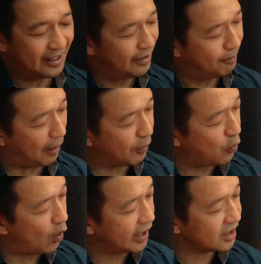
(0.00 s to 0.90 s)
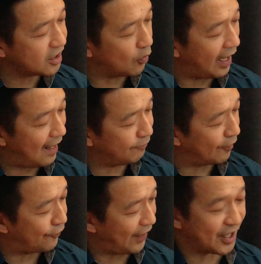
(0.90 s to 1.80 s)
But we want to have the
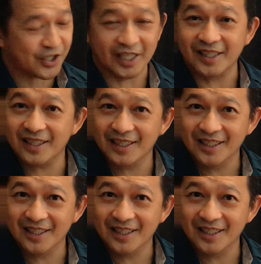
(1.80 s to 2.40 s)
fraction